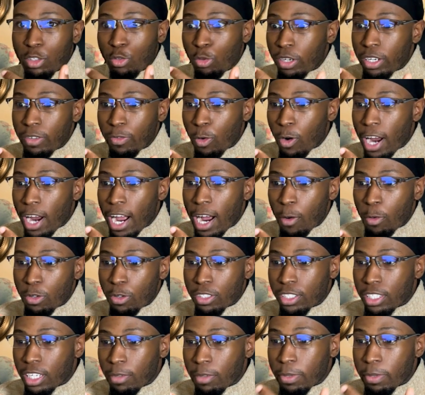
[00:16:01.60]
24
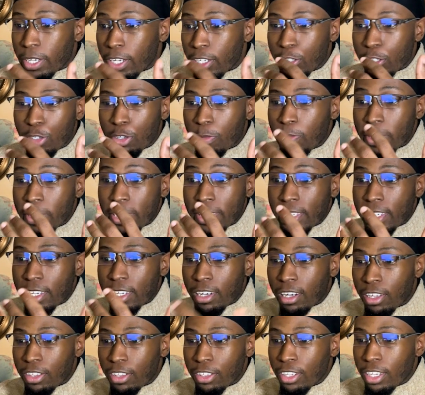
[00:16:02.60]
hours now because you're basically
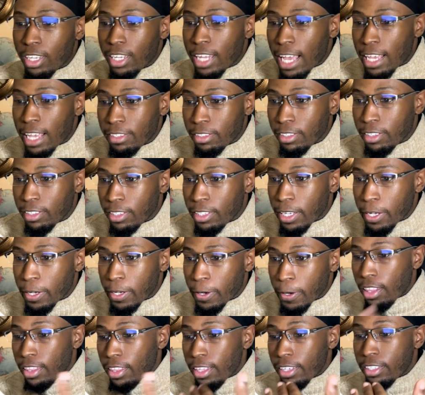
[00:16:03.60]
on the last day.
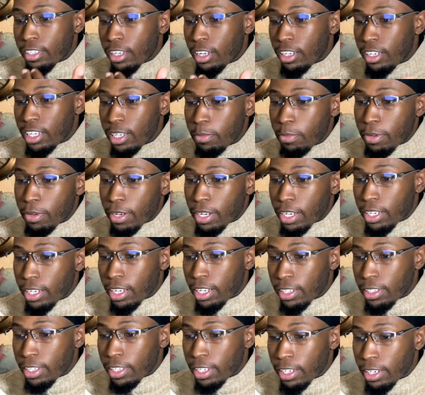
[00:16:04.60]
This honey
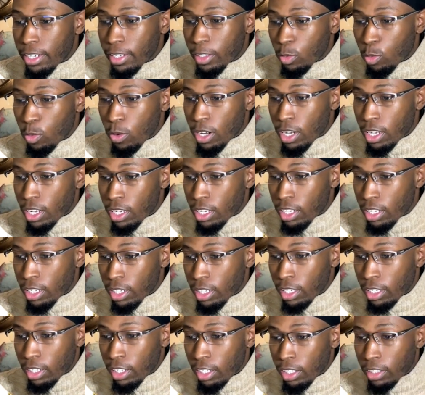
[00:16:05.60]
brand did it well.
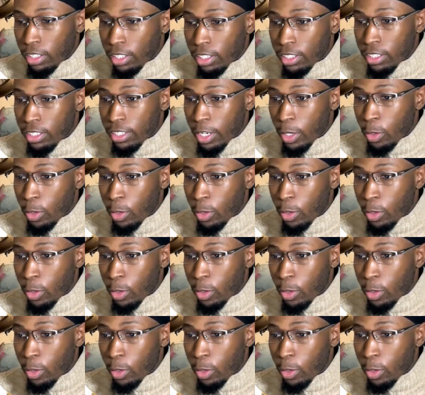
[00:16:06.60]
This is a